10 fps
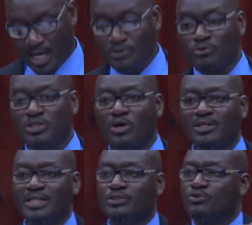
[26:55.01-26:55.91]
And you did
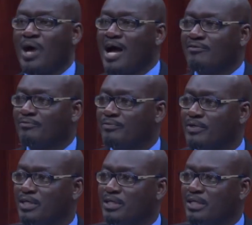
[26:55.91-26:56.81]
not need to have
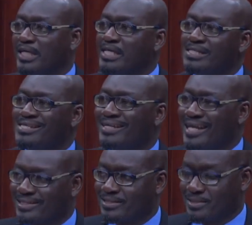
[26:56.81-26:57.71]

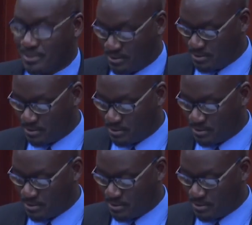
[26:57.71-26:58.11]
internet